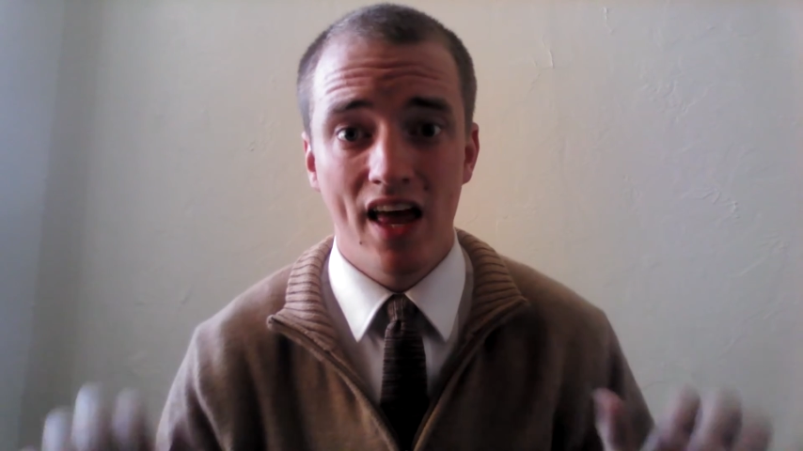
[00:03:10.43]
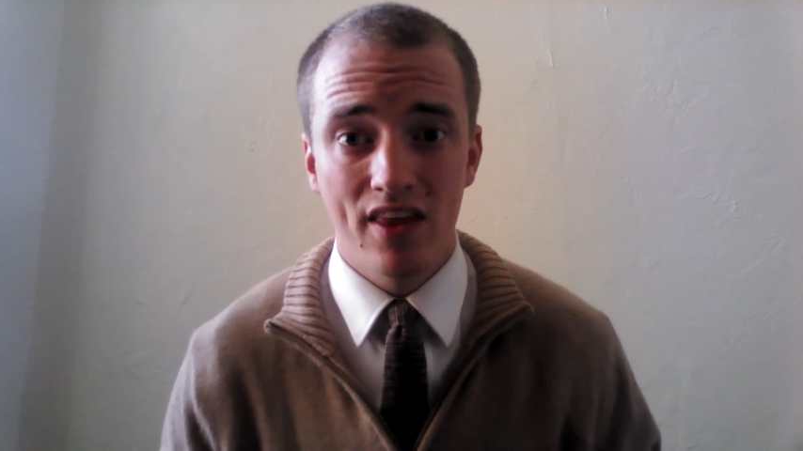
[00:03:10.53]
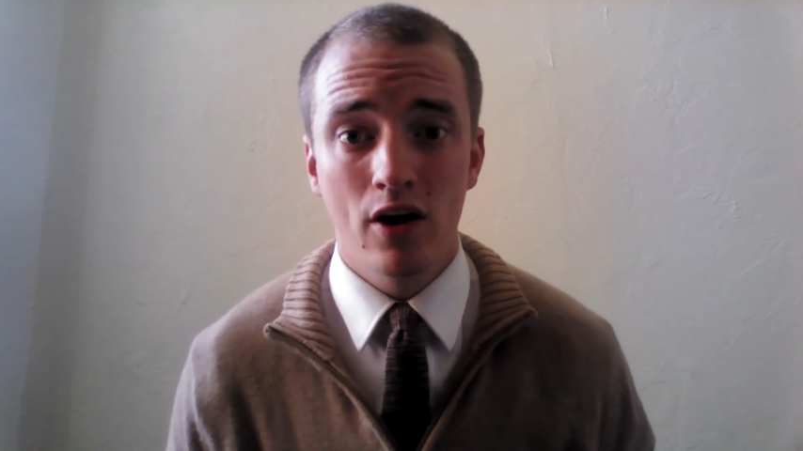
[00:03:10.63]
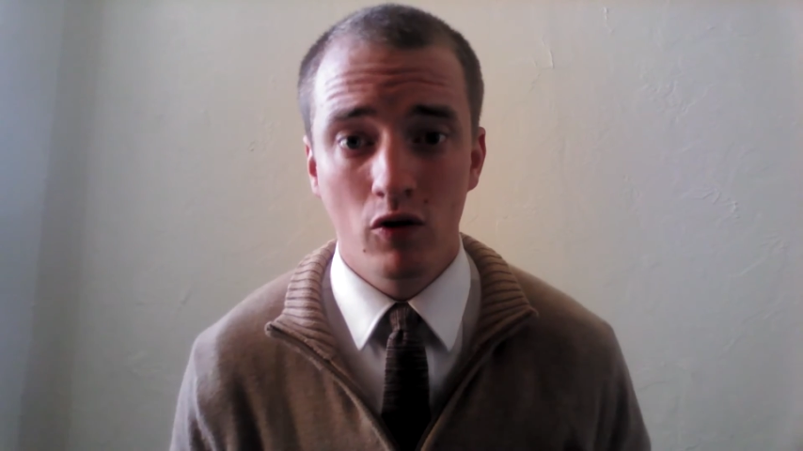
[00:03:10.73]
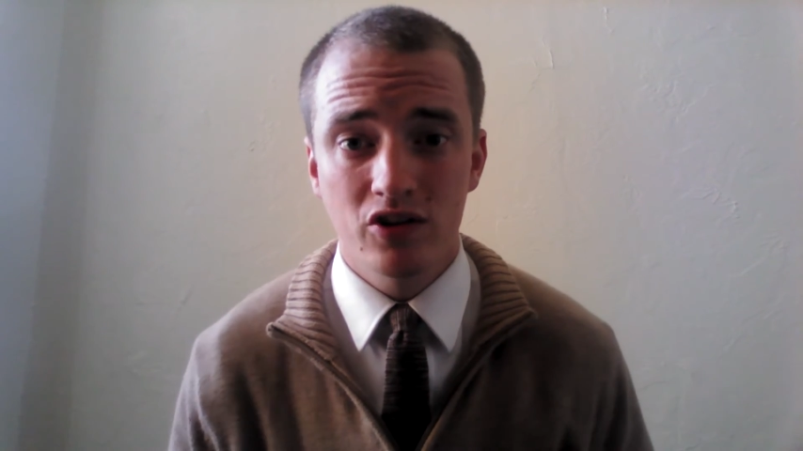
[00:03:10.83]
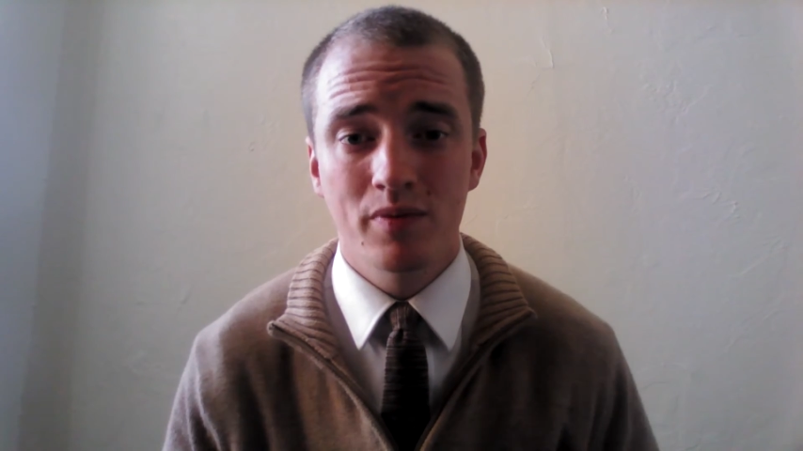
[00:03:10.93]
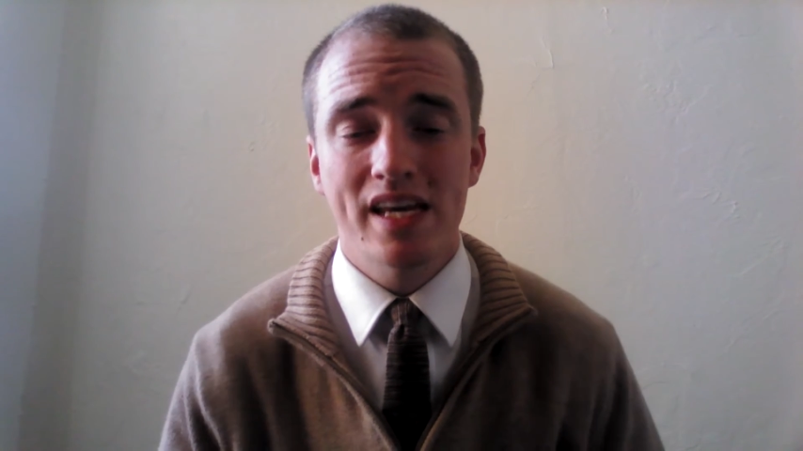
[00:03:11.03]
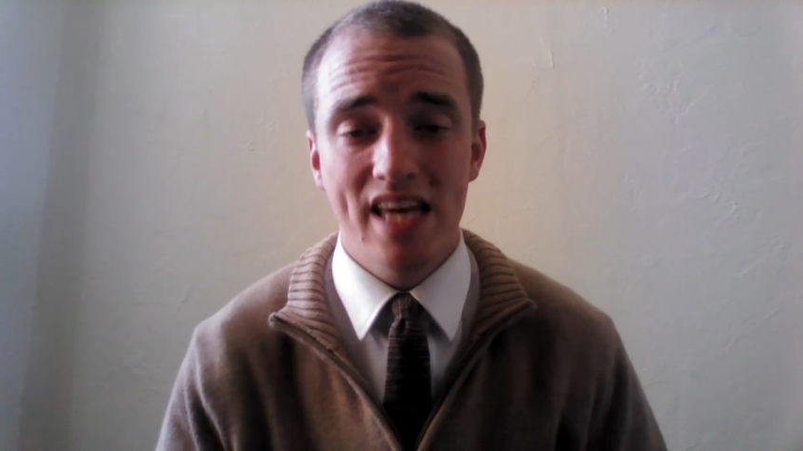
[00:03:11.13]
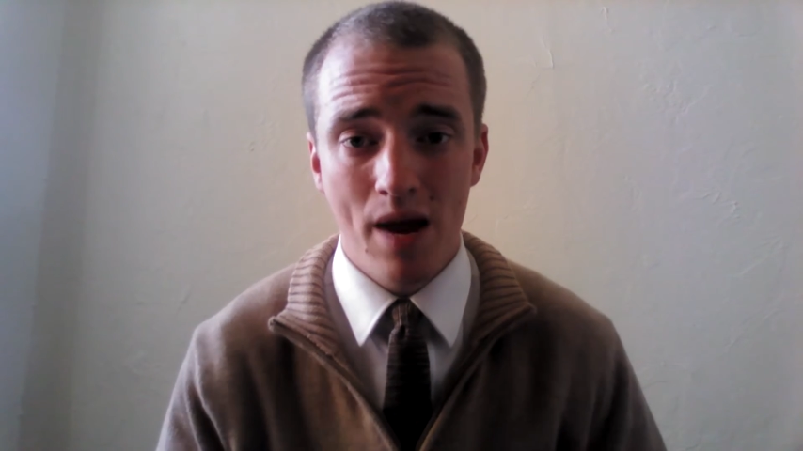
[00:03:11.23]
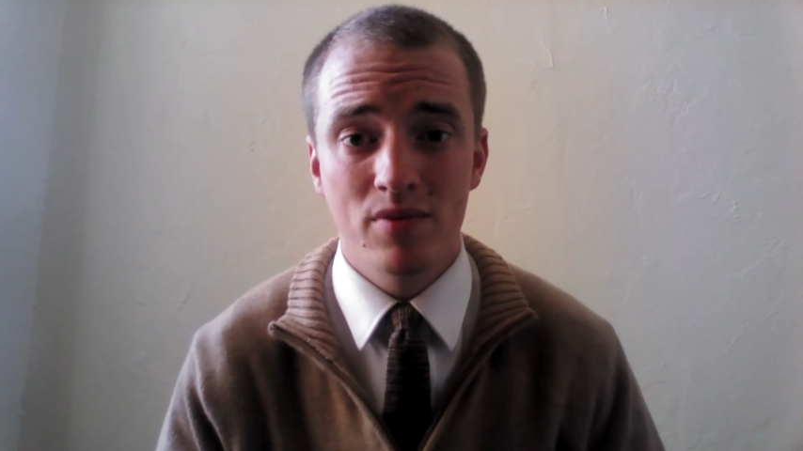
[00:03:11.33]
and then ultimately
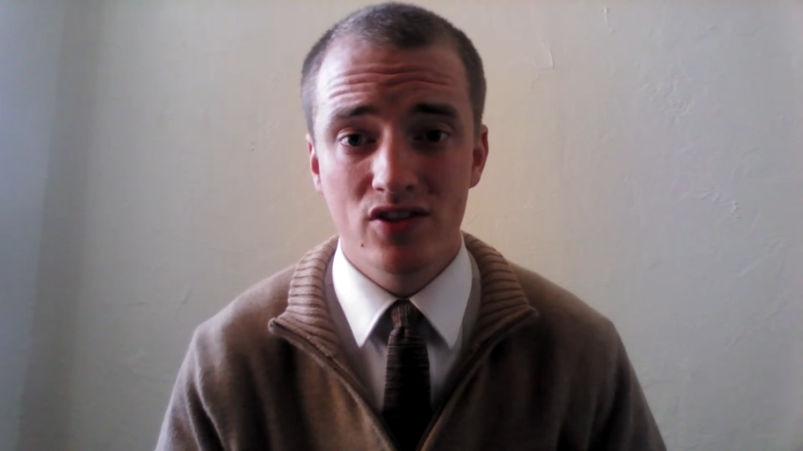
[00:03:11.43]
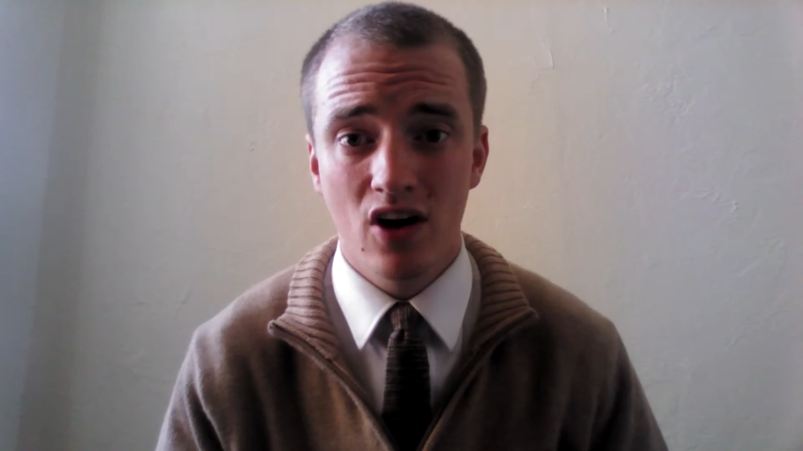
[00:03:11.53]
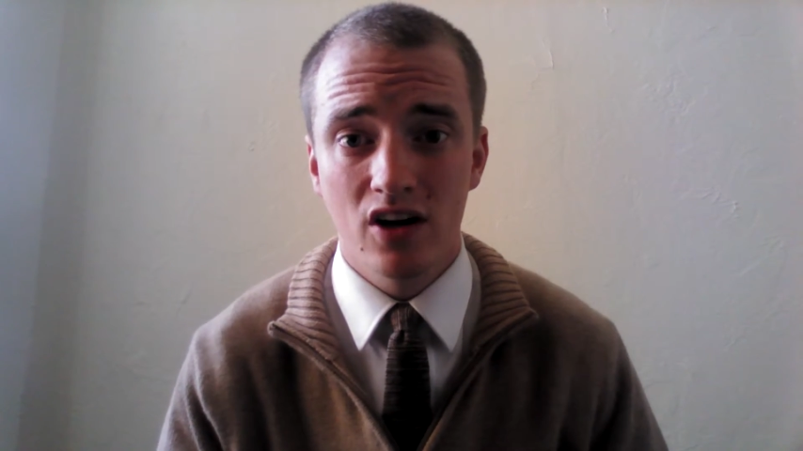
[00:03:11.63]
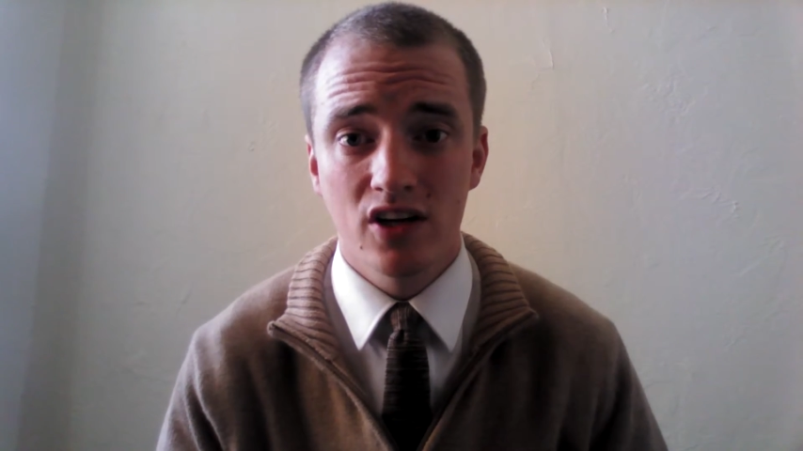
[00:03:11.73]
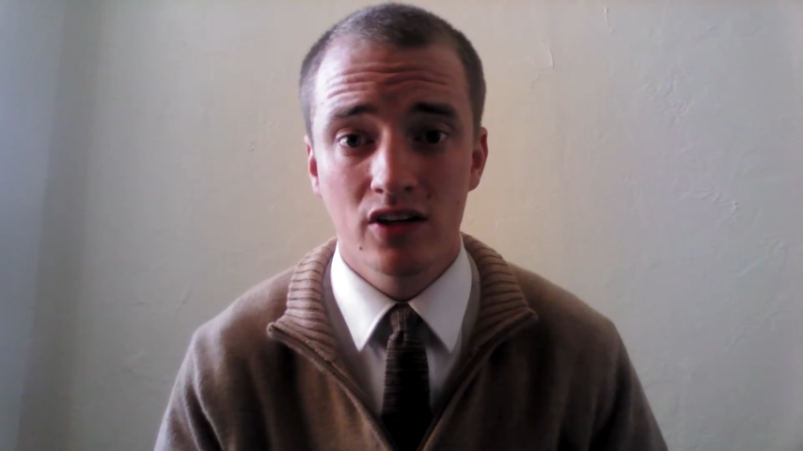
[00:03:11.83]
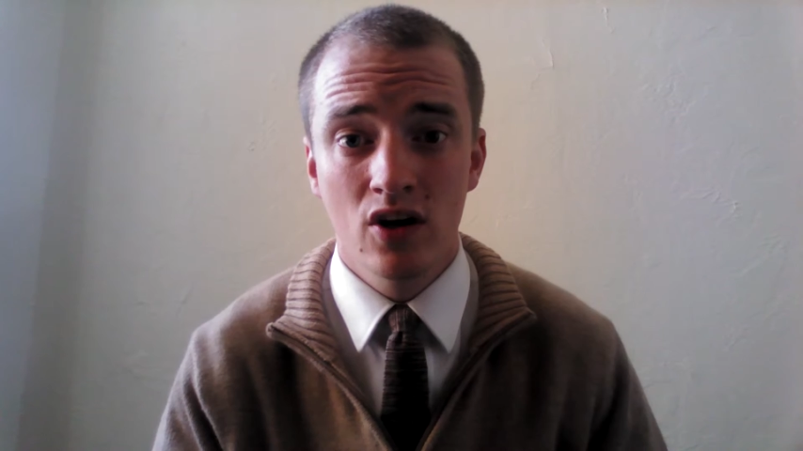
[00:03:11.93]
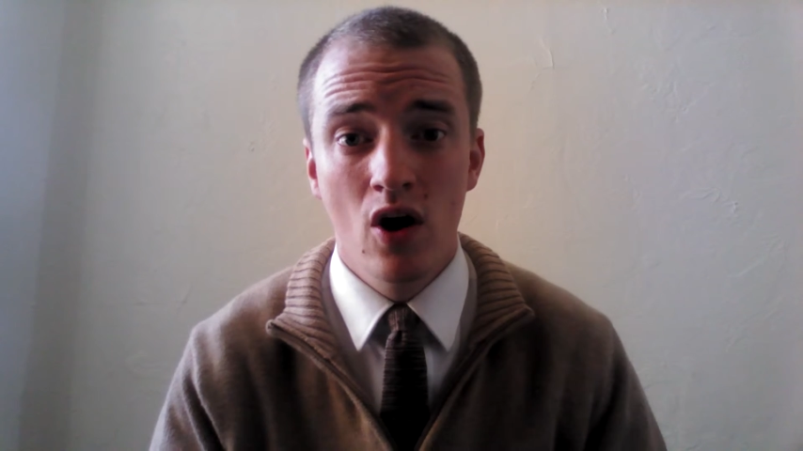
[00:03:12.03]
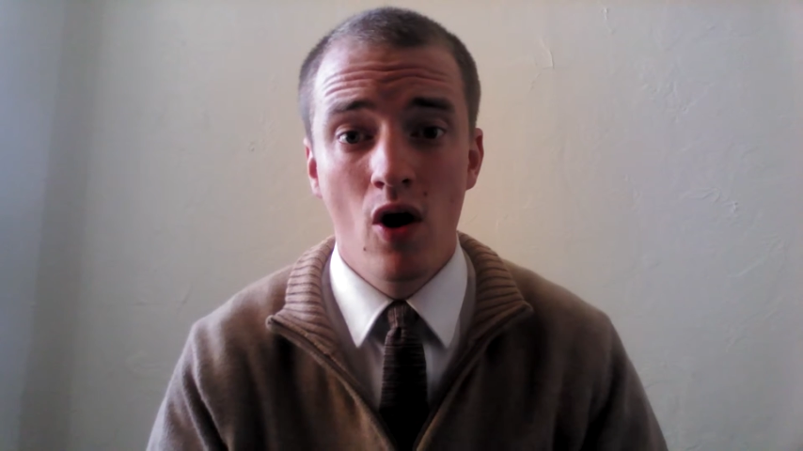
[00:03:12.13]
game misconduct,